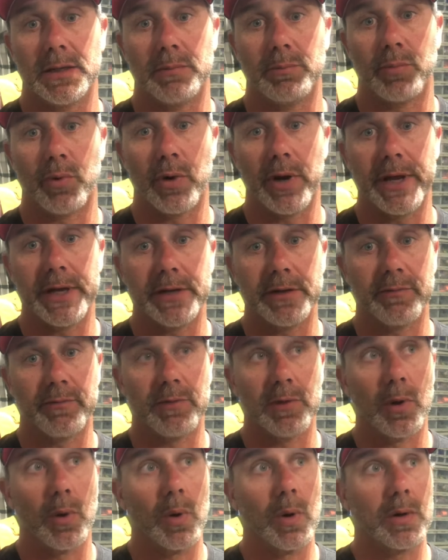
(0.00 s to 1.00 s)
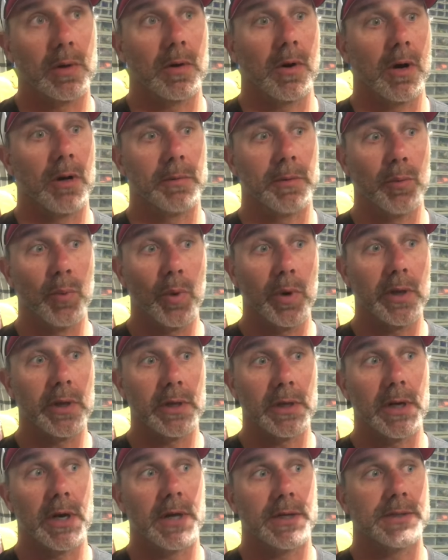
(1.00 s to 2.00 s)
braid to fluorocarbon, one of
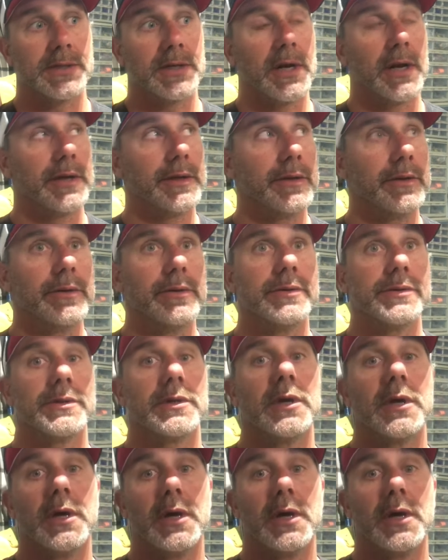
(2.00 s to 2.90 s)
the knots that I use.